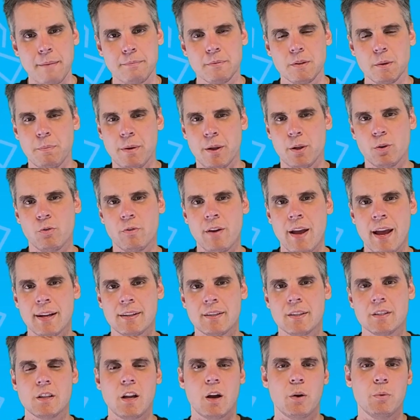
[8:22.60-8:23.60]
the Haptic Pedal
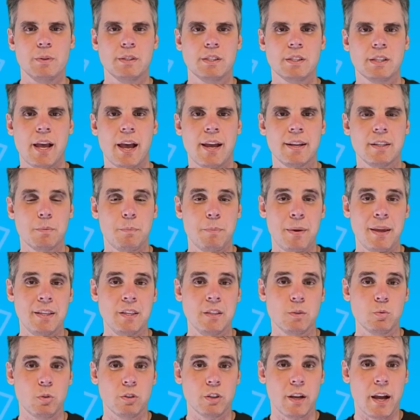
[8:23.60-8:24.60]
Reactors, I would say it
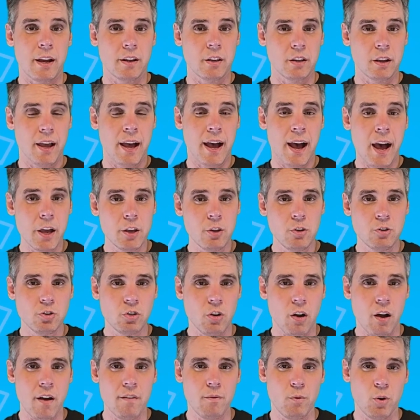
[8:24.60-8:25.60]
depends what kind of car you
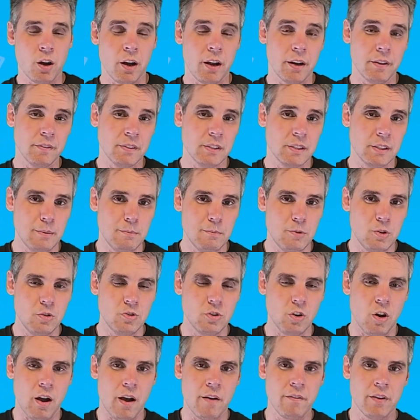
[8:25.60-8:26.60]
drive, what kind of sim
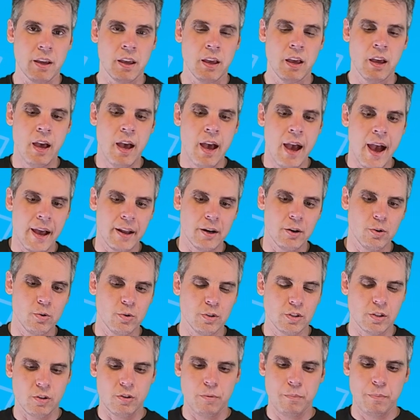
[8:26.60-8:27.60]
you're driving, and it
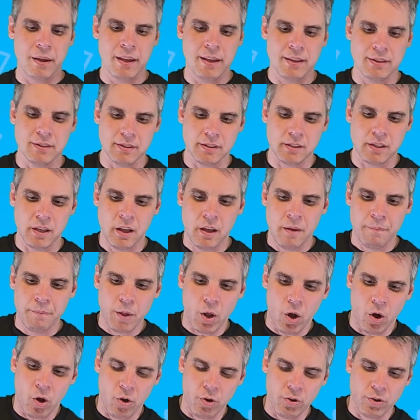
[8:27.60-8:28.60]
also depends
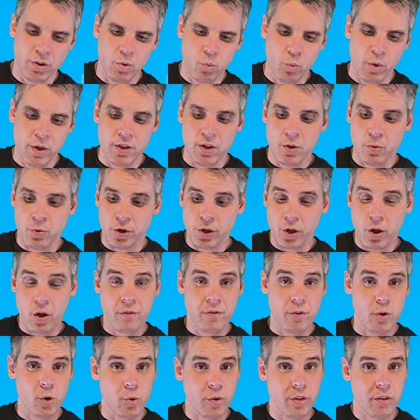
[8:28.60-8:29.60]
on whether you want to
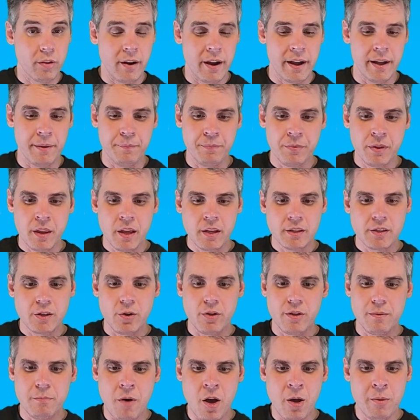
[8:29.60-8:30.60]
go for all 3.
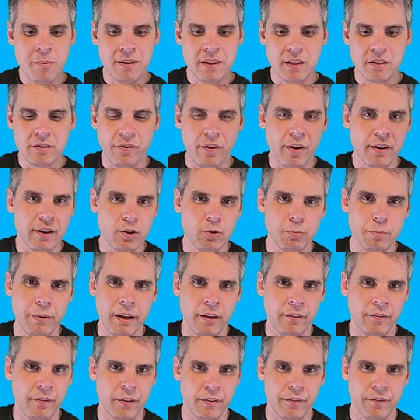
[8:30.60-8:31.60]
So at the moment, there's very little
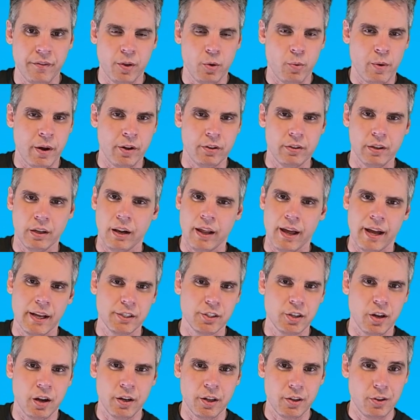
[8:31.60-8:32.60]
benefit for the one on the
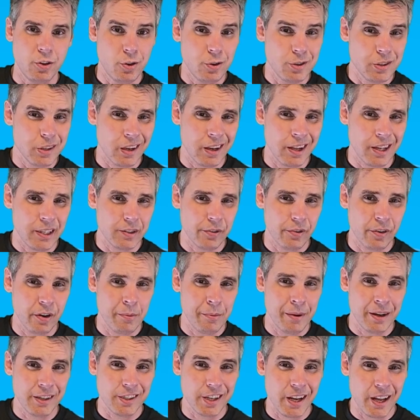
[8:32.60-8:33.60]
clutch. I don't use a clutch
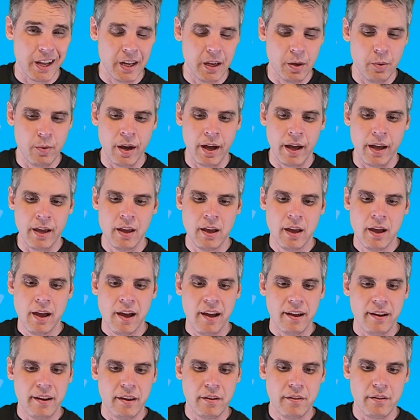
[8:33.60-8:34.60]
very much anyway,
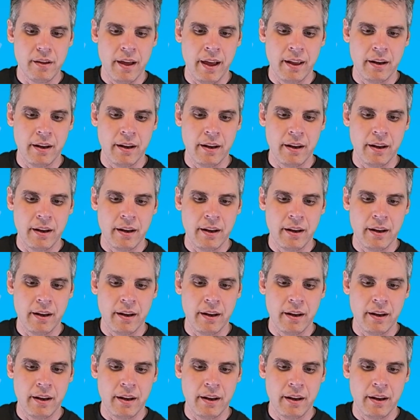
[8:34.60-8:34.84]
and